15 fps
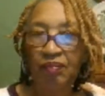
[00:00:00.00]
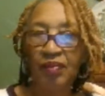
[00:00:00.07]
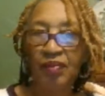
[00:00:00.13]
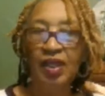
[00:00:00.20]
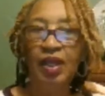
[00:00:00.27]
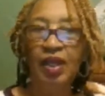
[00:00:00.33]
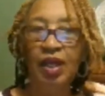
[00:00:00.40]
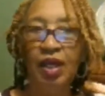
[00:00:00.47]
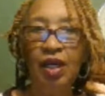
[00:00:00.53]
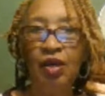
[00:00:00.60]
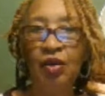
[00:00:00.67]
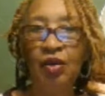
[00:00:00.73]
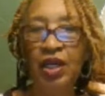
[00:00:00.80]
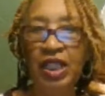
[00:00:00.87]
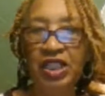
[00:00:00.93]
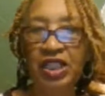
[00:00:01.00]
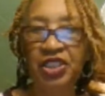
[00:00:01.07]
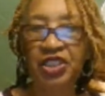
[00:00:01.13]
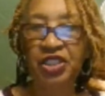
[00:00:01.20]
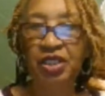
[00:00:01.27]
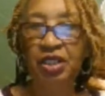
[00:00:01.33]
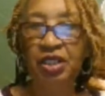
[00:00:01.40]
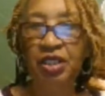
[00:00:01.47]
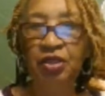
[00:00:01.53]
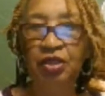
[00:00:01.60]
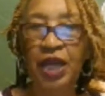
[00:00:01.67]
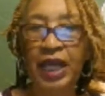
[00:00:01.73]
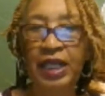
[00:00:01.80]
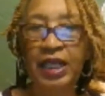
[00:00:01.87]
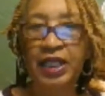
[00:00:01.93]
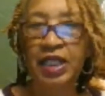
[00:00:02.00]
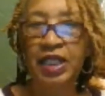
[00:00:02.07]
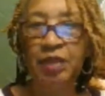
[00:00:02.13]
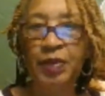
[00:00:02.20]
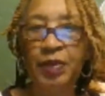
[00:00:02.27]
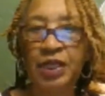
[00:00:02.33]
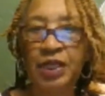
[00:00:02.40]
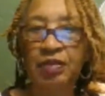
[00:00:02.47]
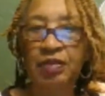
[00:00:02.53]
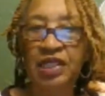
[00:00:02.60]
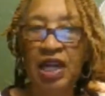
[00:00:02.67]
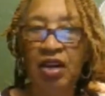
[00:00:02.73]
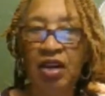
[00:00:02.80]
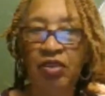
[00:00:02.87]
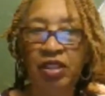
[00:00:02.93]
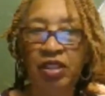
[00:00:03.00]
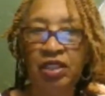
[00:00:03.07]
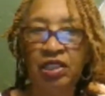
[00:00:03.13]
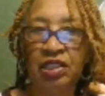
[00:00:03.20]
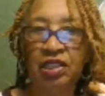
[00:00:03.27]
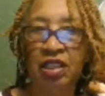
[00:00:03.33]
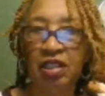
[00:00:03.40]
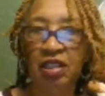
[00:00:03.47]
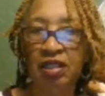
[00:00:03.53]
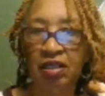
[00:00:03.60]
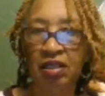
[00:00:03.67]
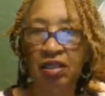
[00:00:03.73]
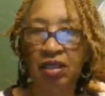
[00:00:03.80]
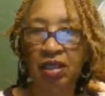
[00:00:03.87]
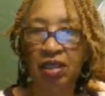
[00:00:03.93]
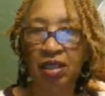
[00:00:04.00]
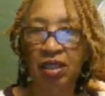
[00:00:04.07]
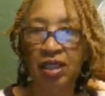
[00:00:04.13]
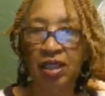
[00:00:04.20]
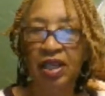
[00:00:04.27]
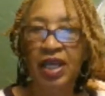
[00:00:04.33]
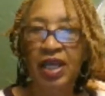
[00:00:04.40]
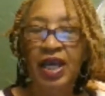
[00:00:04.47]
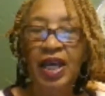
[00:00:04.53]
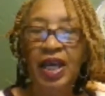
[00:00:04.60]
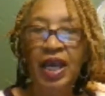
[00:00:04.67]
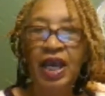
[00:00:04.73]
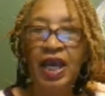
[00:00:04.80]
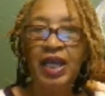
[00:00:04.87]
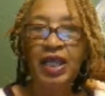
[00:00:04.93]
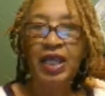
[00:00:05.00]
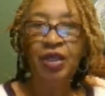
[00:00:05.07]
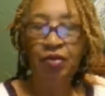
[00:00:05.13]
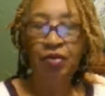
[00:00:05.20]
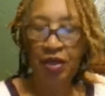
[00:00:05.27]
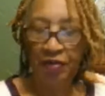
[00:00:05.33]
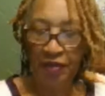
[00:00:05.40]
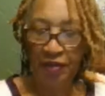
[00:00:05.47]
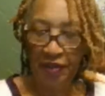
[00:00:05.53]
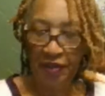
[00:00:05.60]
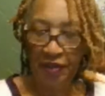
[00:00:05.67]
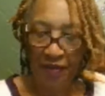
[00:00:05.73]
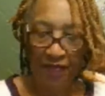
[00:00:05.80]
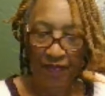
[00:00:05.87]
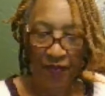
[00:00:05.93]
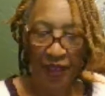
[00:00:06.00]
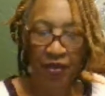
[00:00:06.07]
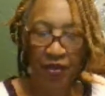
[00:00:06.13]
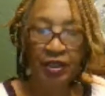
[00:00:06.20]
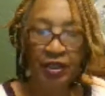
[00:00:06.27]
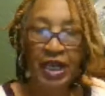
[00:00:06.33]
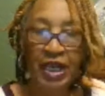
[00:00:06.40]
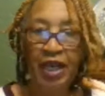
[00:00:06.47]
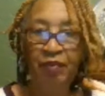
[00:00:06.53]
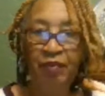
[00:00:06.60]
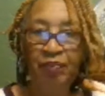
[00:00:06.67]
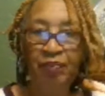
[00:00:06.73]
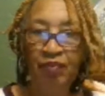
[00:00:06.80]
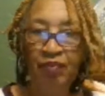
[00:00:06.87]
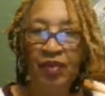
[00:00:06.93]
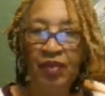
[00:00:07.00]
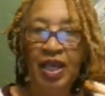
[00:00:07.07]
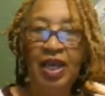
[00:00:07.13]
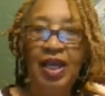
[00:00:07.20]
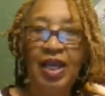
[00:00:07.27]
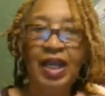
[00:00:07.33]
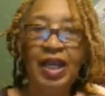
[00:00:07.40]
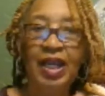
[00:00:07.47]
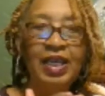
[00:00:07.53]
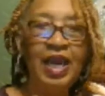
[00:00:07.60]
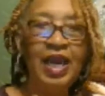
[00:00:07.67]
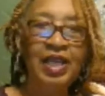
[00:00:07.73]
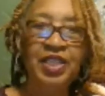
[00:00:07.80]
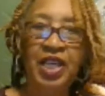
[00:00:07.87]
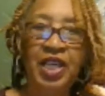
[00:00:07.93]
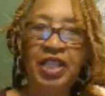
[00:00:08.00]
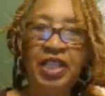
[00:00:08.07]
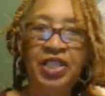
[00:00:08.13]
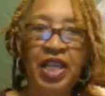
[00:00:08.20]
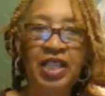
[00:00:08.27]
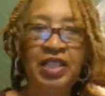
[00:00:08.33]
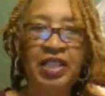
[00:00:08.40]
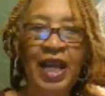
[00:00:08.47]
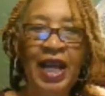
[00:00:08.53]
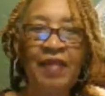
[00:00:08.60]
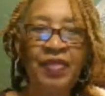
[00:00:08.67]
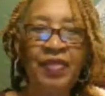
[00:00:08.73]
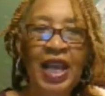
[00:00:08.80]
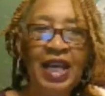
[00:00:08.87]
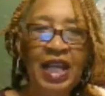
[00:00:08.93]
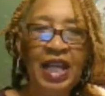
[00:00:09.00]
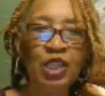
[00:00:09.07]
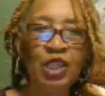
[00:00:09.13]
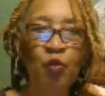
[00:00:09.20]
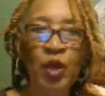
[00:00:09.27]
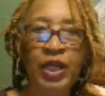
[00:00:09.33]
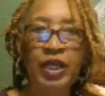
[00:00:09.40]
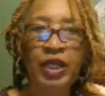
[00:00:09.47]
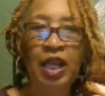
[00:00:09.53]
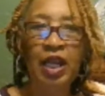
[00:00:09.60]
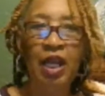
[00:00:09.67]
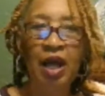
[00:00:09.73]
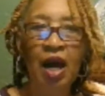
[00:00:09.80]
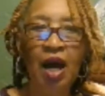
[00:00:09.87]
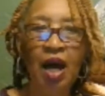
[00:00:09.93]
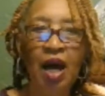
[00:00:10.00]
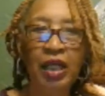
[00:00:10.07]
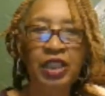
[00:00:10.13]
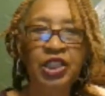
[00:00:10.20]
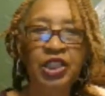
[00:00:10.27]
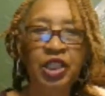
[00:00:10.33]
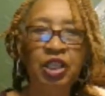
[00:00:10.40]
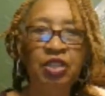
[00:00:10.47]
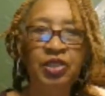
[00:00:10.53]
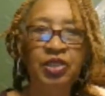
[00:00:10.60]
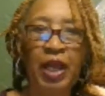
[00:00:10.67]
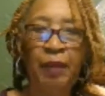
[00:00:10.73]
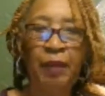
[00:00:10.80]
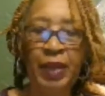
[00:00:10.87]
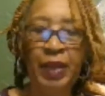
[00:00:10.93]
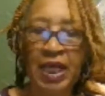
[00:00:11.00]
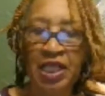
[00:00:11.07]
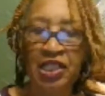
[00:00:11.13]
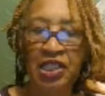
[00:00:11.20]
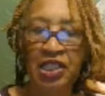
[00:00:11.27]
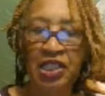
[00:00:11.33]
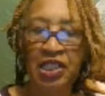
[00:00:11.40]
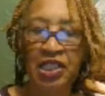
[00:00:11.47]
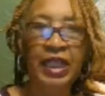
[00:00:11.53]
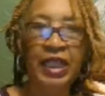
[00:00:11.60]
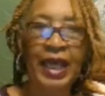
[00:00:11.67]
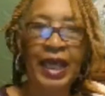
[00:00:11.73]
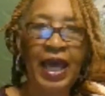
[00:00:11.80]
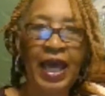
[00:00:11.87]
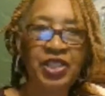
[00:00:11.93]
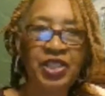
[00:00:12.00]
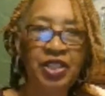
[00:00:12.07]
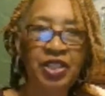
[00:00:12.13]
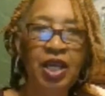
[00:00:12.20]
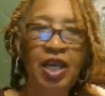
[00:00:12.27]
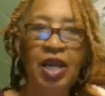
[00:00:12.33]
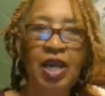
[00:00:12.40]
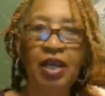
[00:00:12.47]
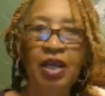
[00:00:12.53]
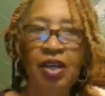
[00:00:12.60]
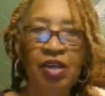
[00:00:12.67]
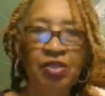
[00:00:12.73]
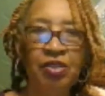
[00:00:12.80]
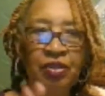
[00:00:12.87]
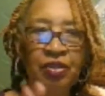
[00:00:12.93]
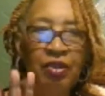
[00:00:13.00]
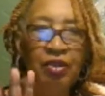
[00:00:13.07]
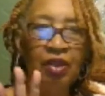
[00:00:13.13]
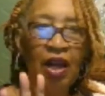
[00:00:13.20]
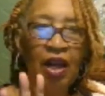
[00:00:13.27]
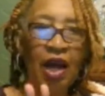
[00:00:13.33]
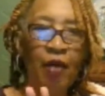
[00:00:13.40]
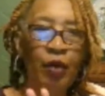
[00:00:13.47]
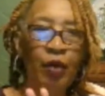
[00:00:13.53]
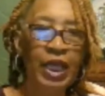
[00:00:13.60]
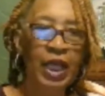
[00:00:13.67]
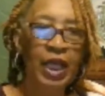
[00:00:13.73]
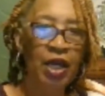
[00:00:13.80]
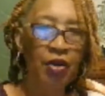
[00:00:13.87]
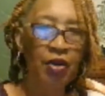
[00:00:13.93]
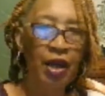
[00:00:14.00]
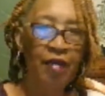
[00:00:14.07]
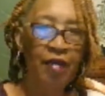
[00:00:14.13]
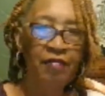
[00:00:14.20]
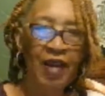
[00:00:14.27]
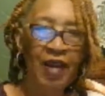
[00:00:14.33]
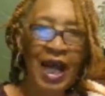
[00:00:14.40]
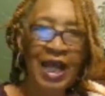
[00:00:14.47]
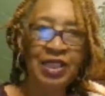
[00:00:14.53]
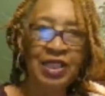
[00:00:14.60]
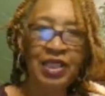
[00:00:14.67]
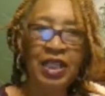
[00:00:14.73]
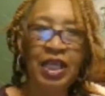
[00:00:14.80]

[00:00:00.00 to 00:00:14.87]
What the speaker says: Oh hush. You got to teach me some sound good songs. Andy Griffith. Okay. Yes, yes, yes. And I think that's one of the longest shows that been in syndication because we did on a 5 stick.